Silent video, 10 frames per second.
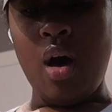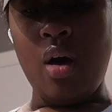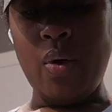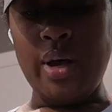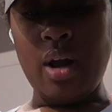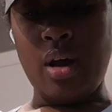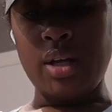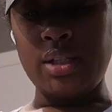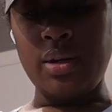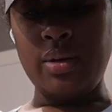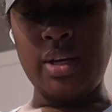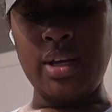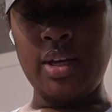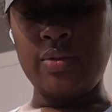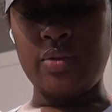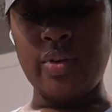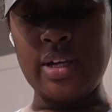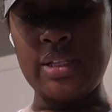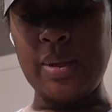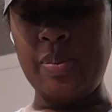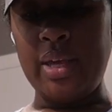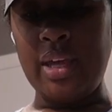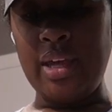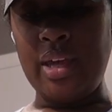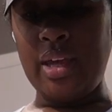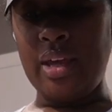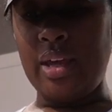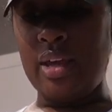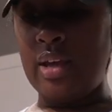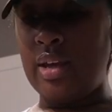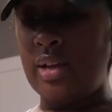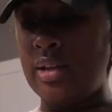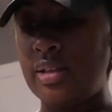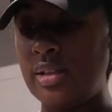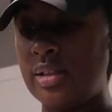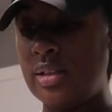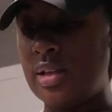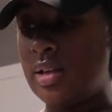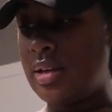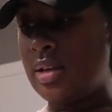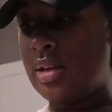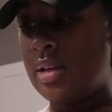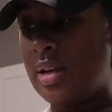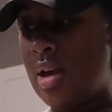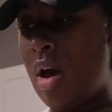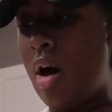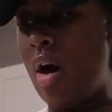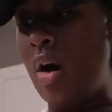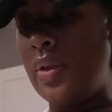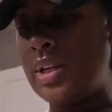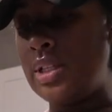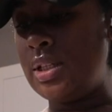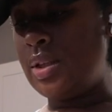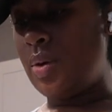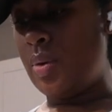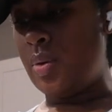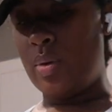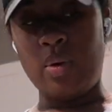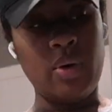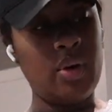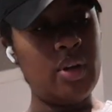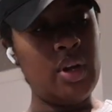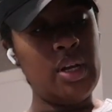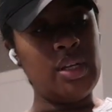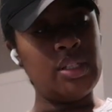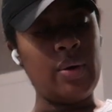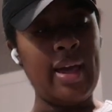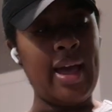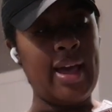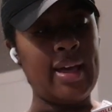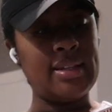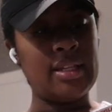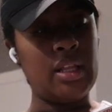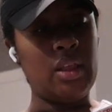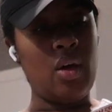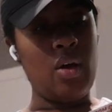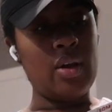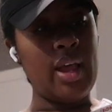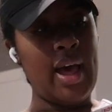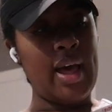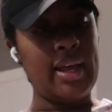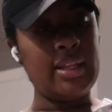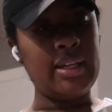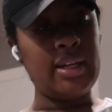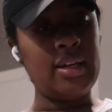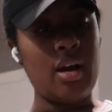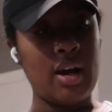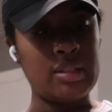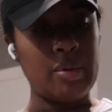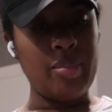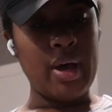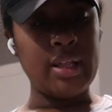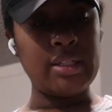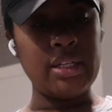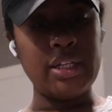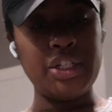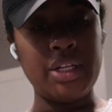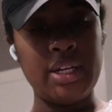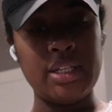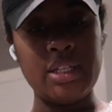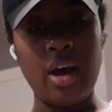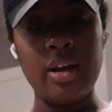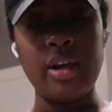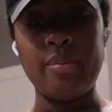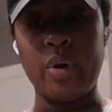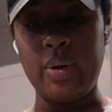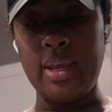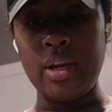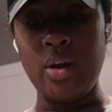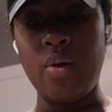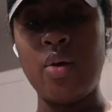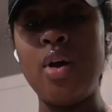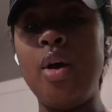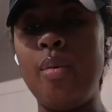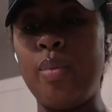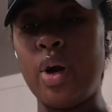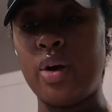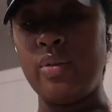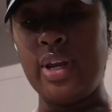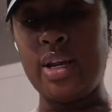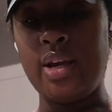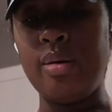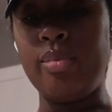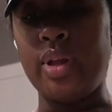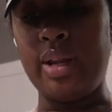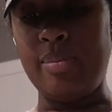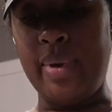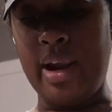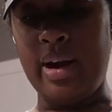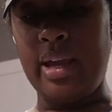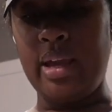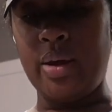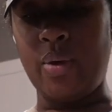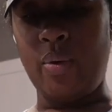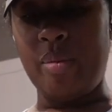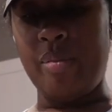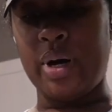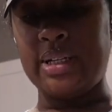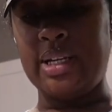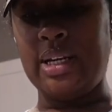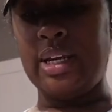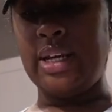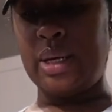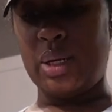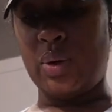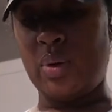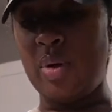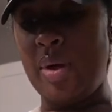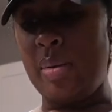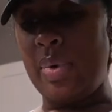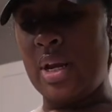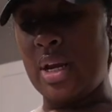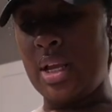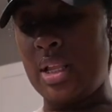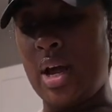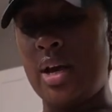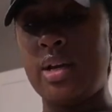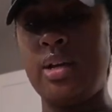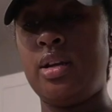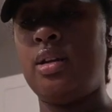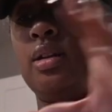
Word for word: Oh, it also gives recipes. Oh, this is cool. So it has Long Island, Cosmopolitan, Gin and Tonic, Mojito, Margarita, Bloody Mary, Ill, Martini, Ill, Pina Colada.